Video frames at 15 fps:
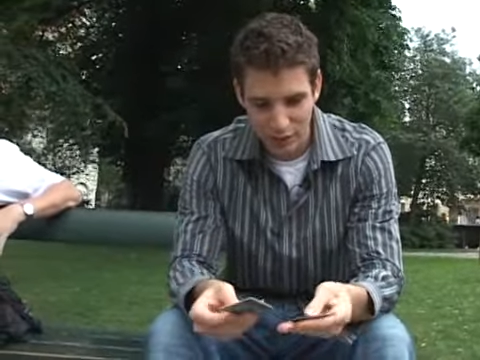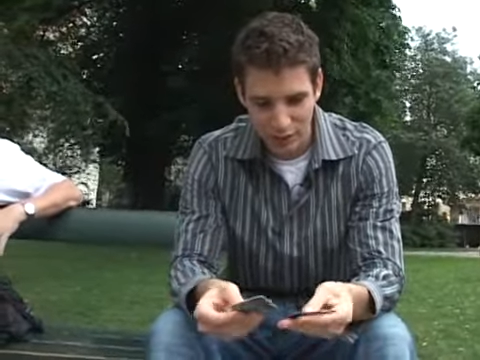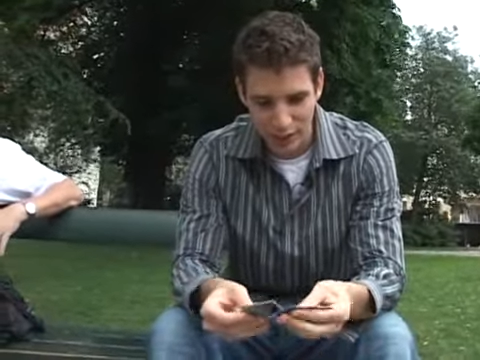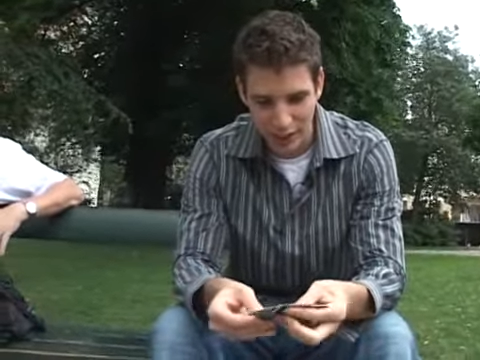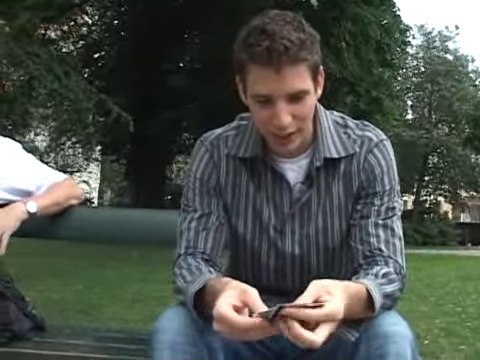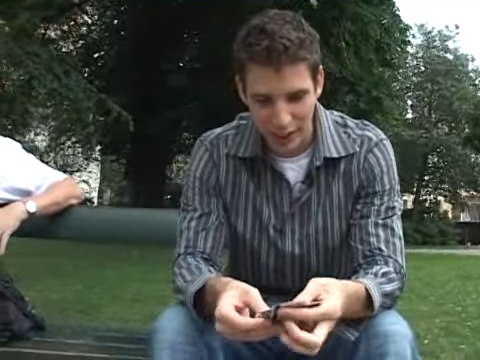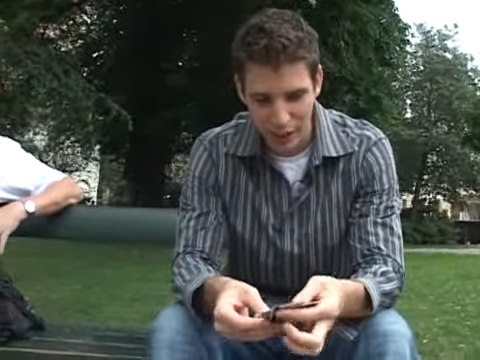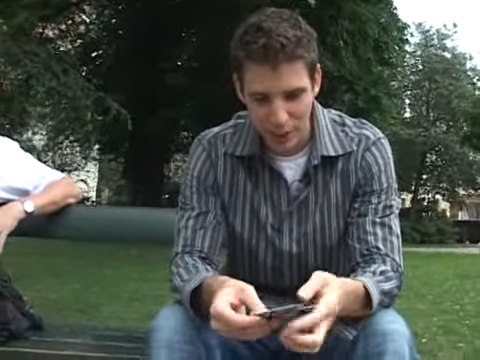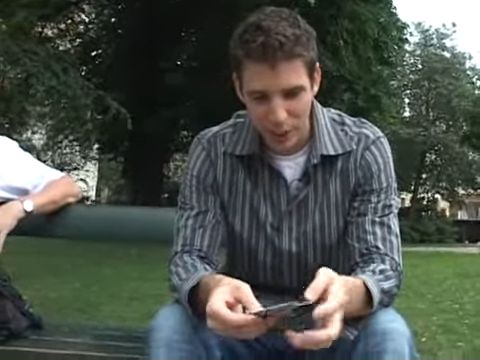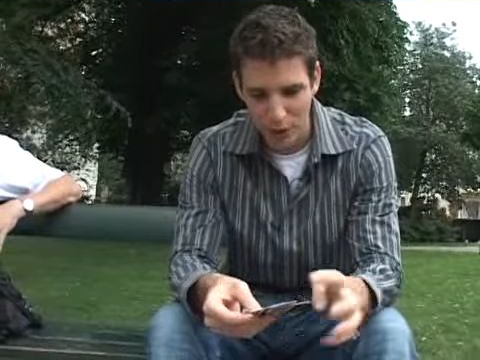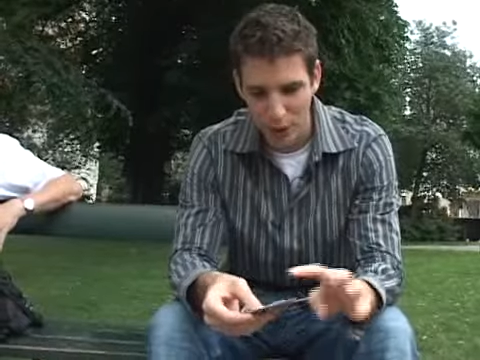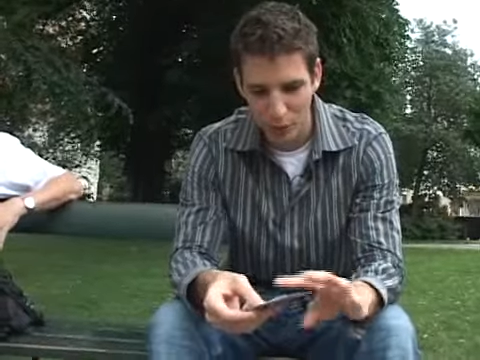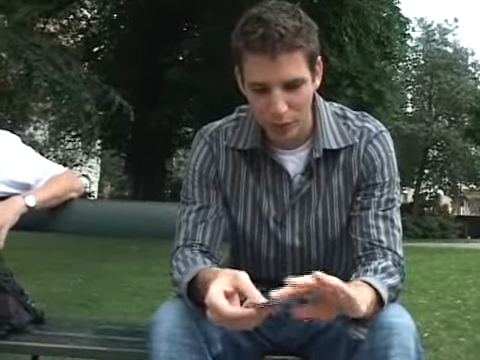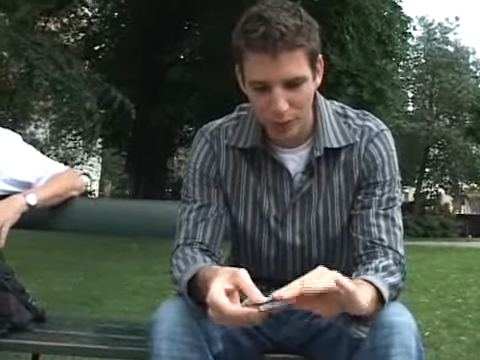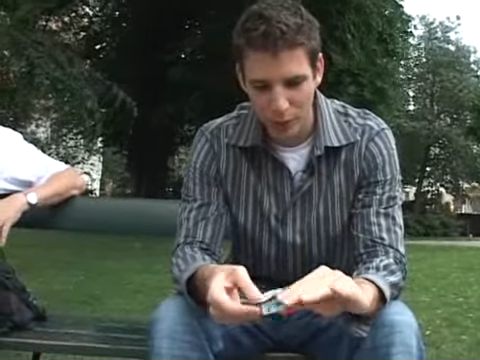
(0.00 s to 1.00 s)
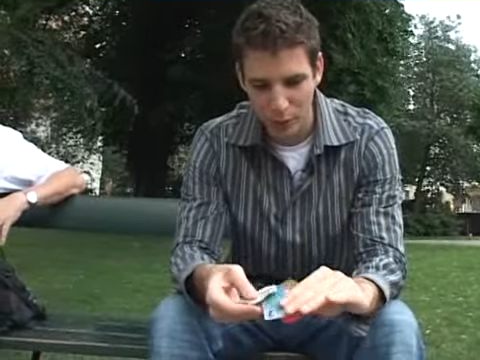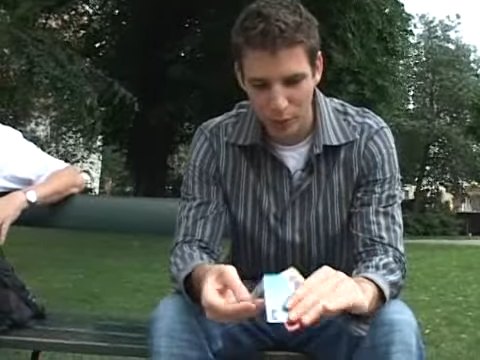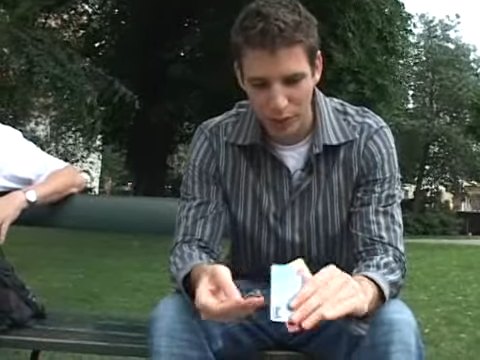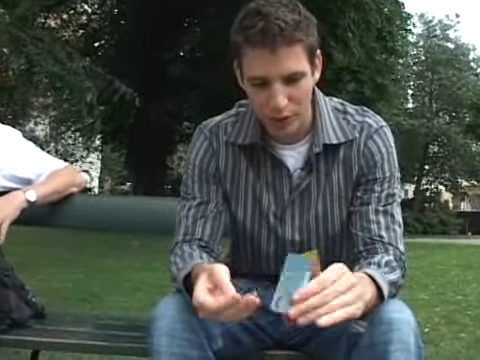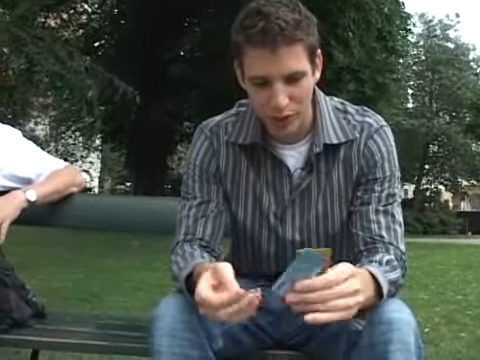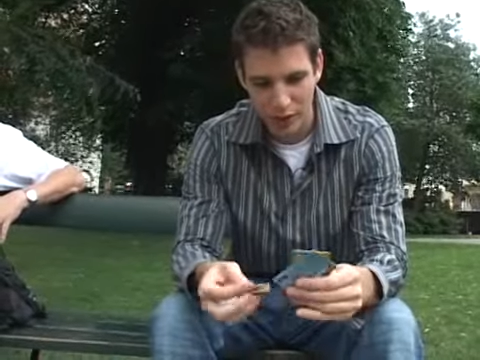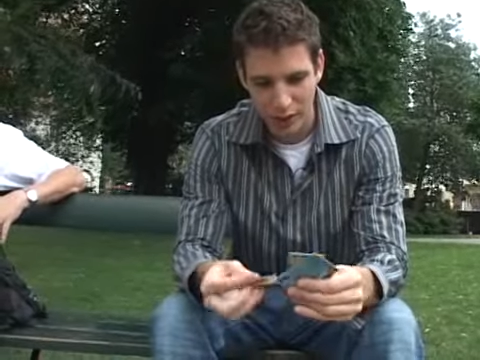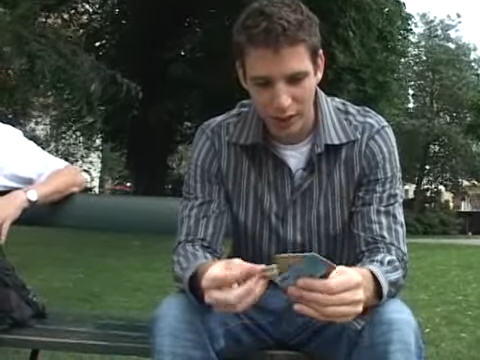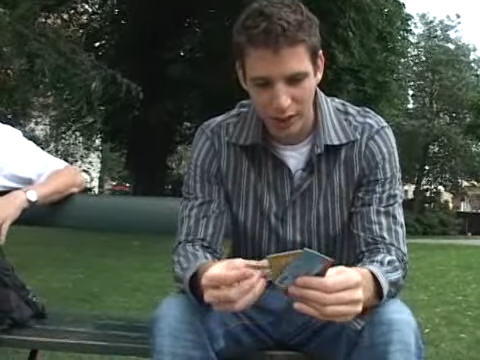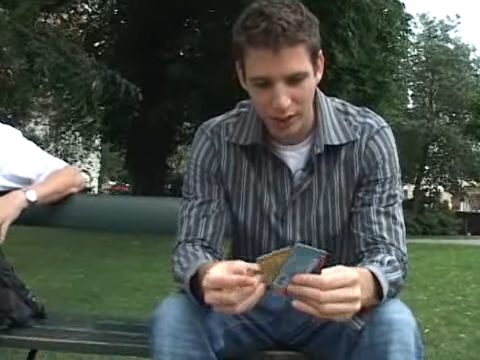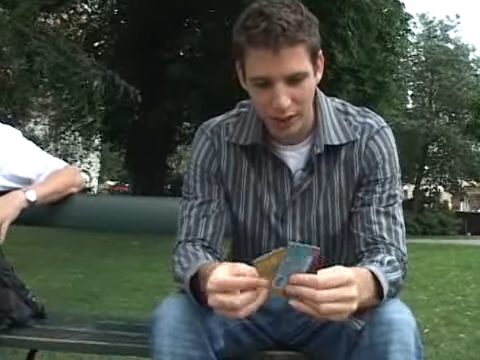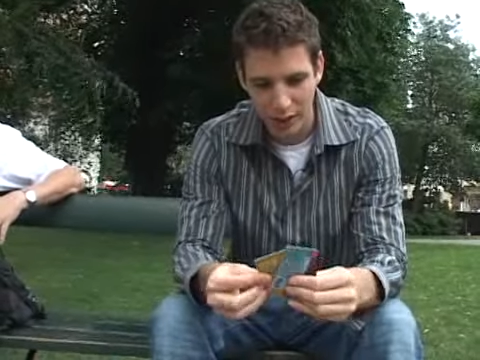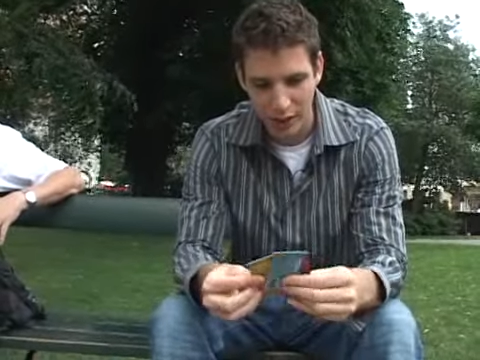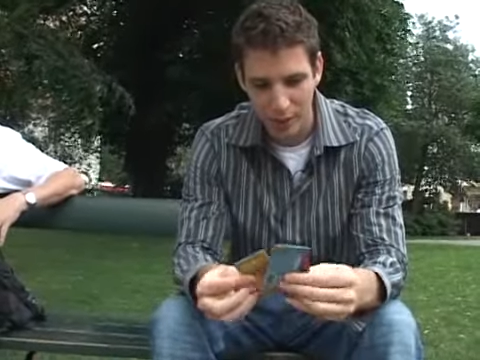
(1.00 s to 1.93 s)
For the camera only, we're using